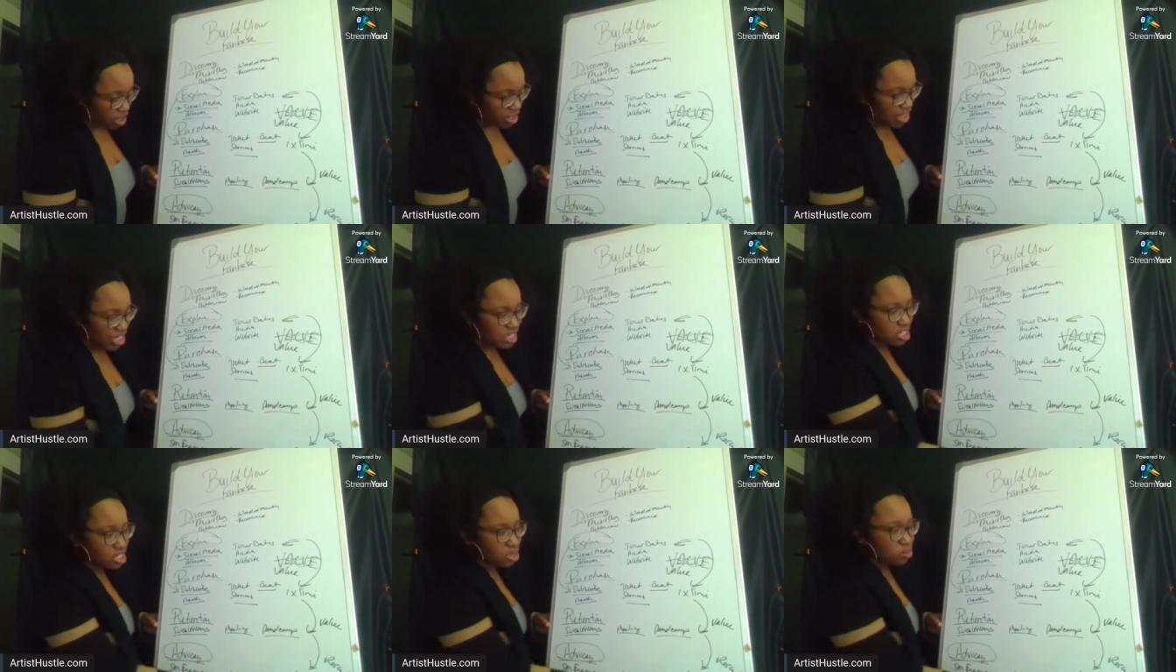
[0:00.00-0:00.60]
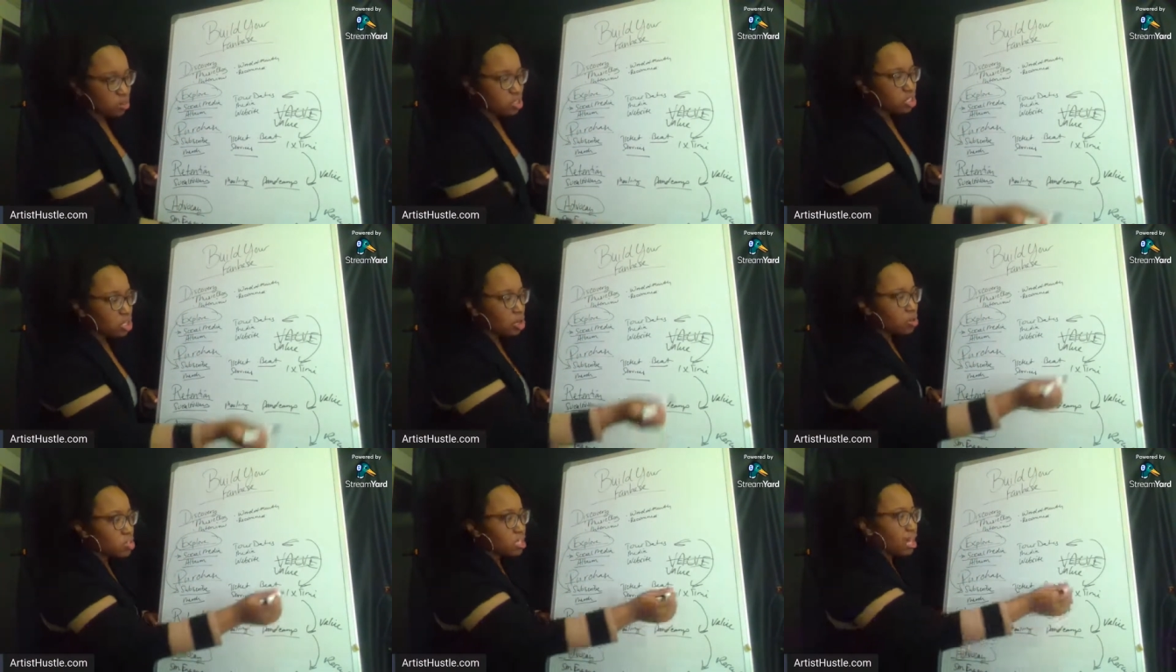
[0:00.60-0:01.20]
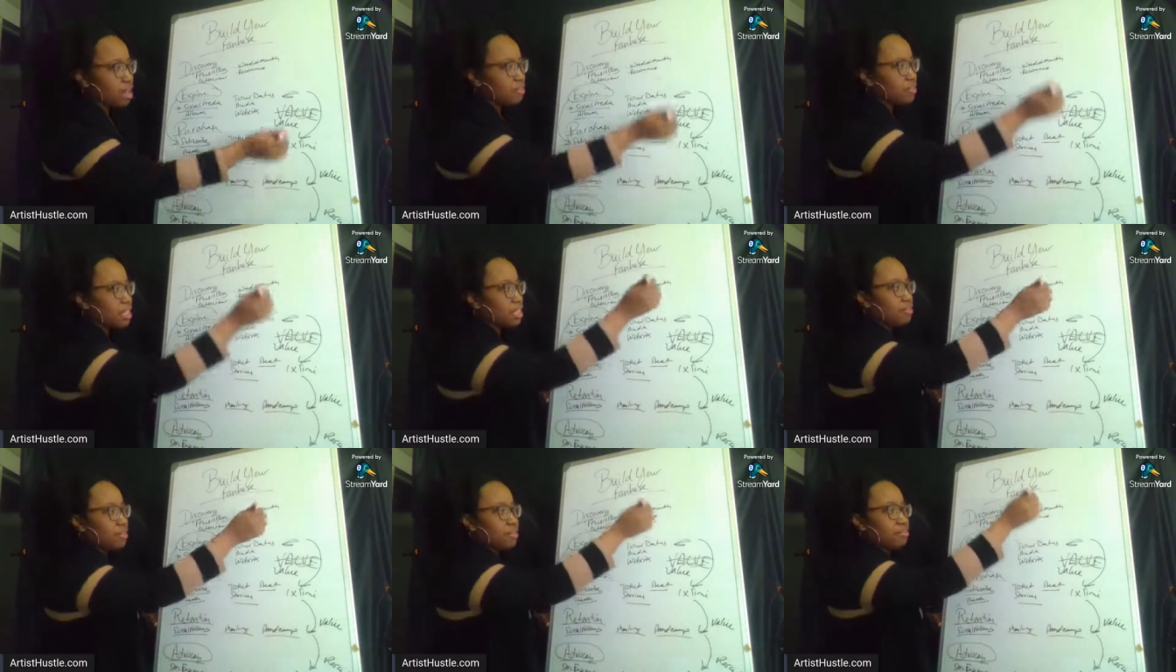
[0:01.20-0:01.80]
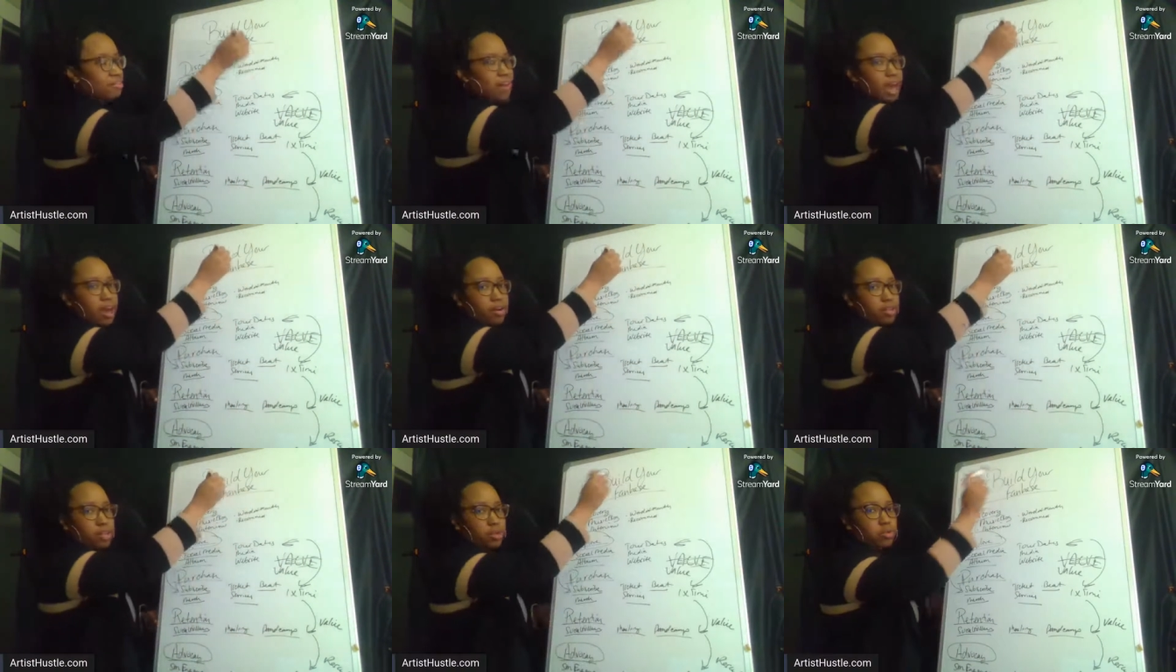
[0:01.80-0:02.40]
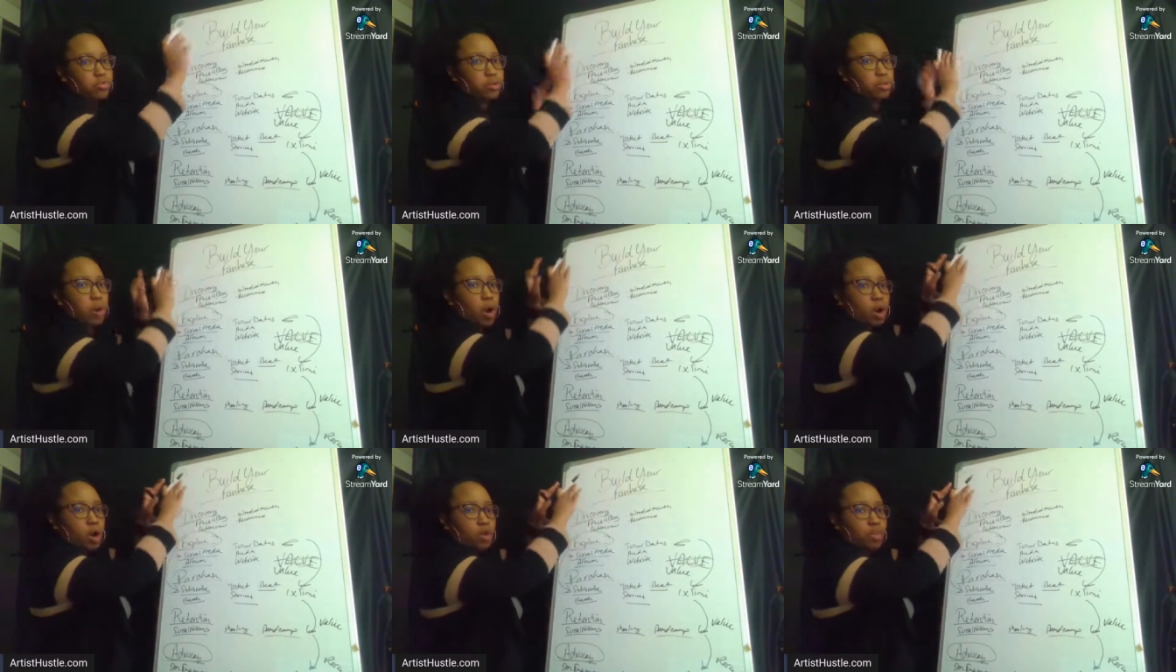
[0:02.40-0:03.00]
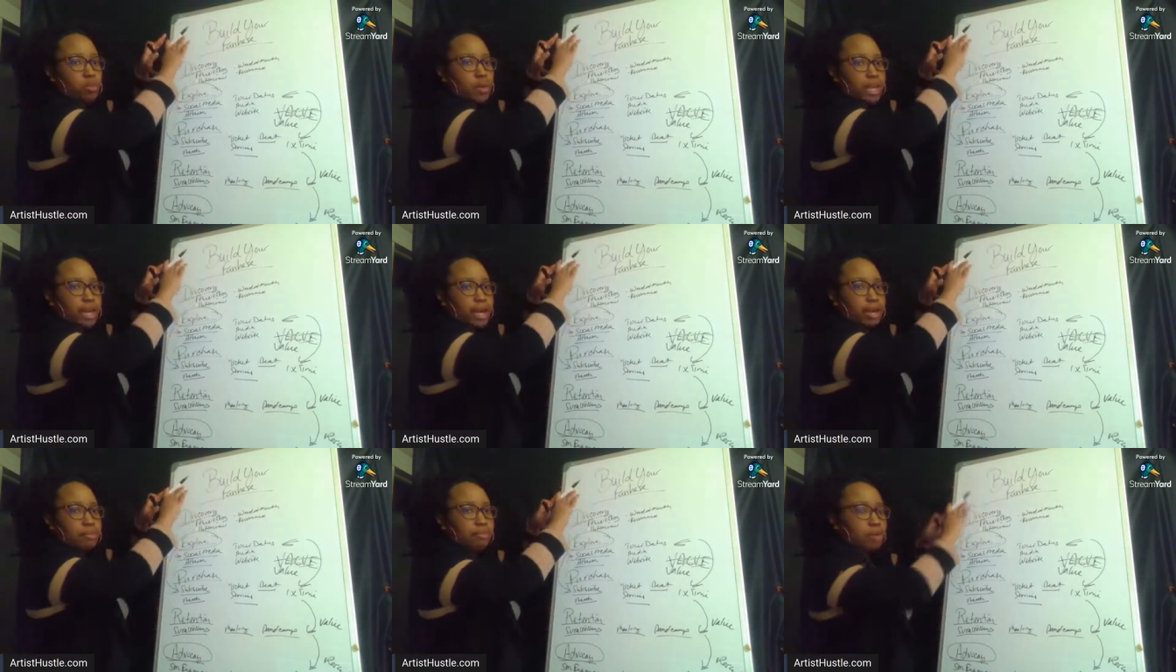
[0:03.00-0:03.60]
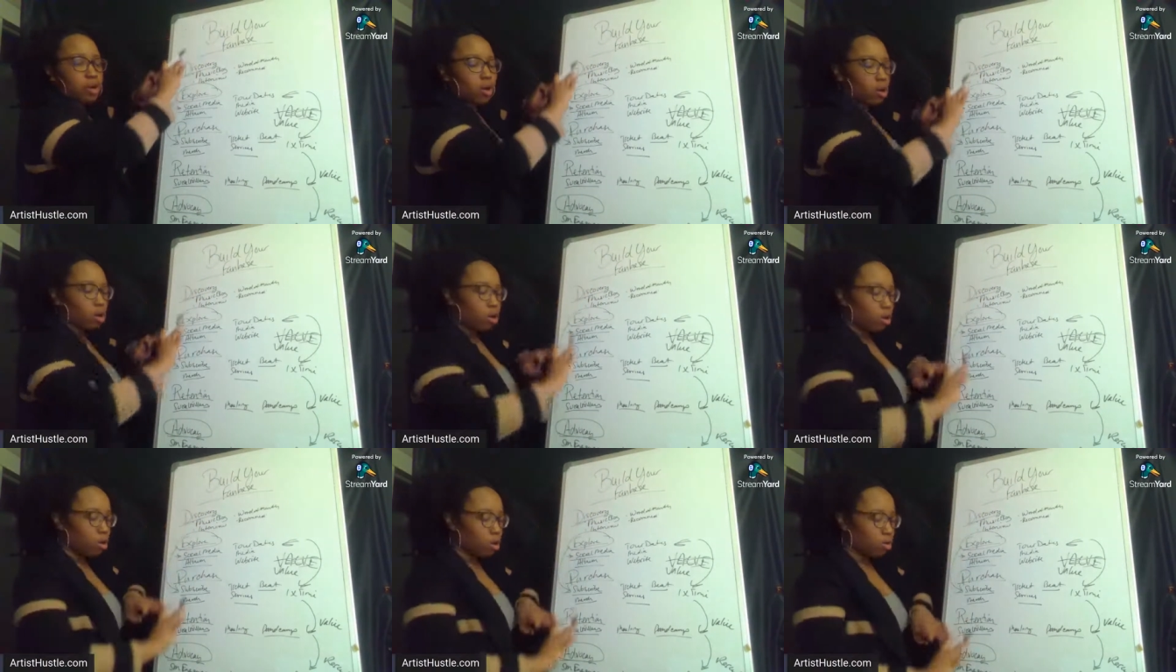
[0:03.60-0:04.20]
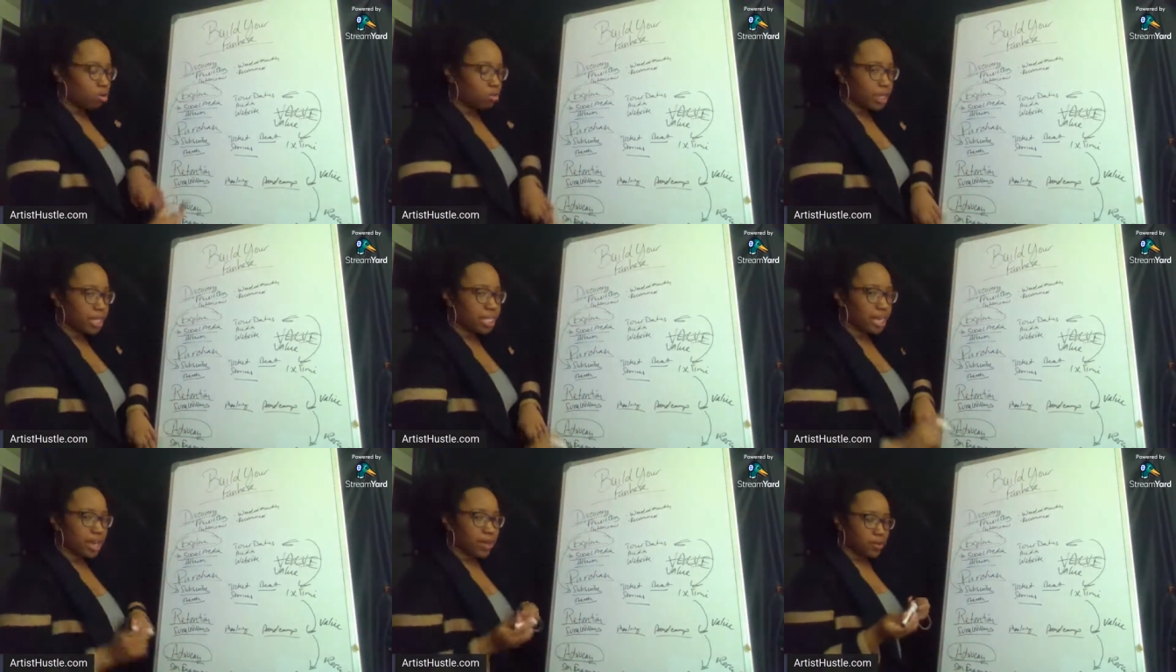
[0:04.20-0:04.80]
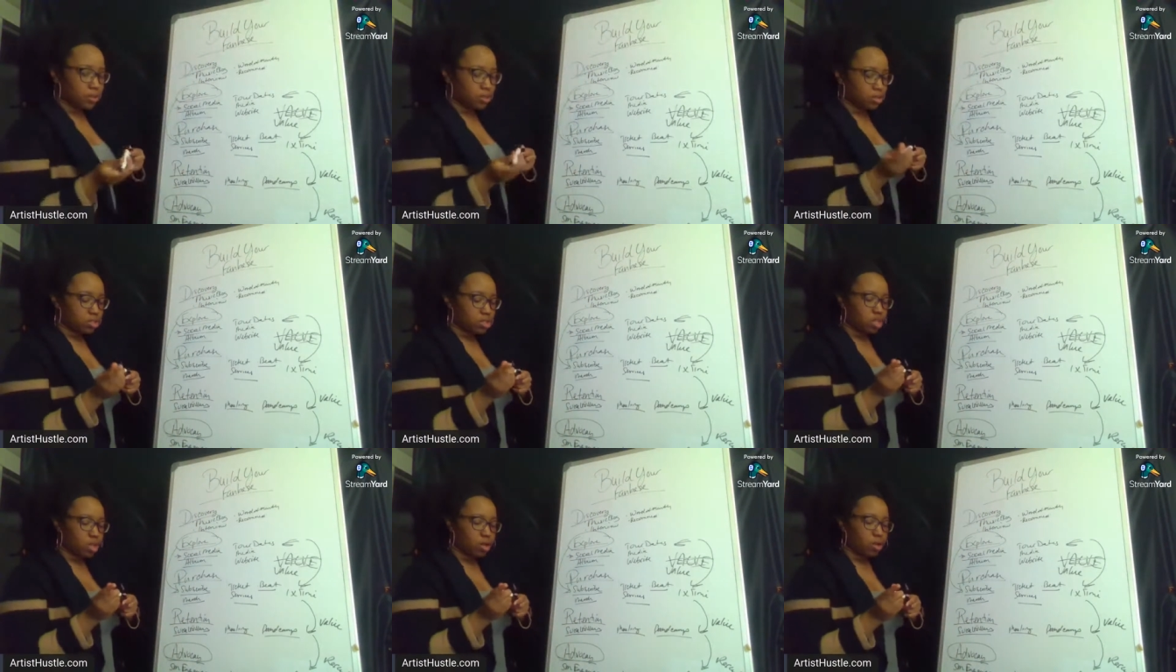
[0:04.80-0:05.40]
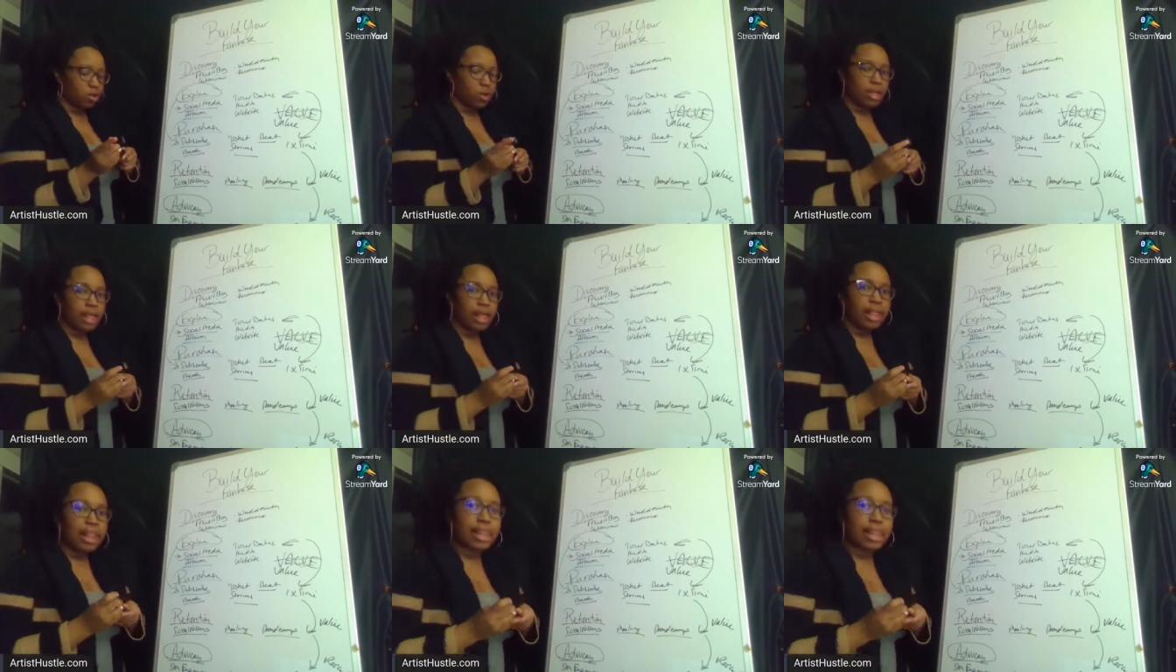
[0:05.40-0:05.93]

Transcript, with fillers: this is the results of giving value from all the way up all the way down so